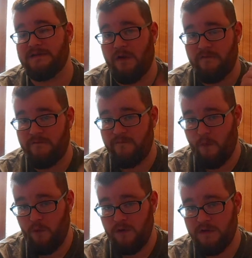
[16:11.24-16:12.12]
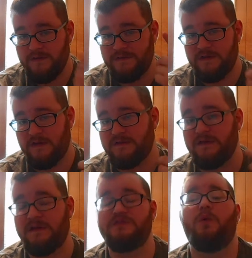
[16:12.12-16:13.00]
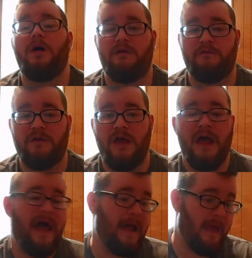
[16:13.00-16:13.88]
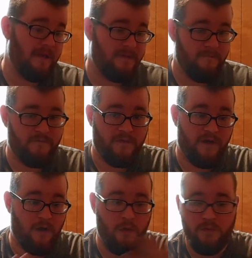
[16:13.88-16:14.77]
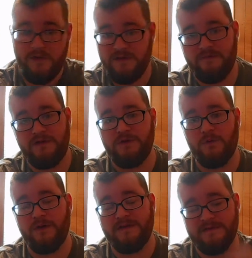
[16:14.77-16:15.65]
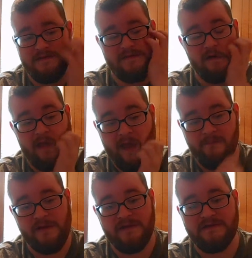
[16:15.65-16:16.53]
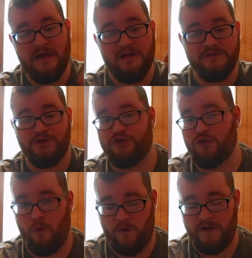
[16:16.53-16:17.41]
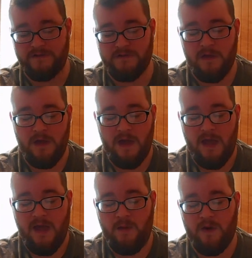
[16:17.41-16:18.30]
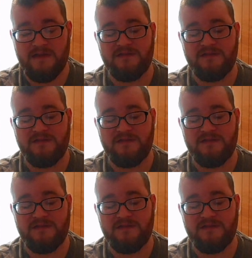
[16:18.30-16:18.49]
are 4, 6, and 12. I like them for their own individual reasons, their gameplay styles, their stories. And when I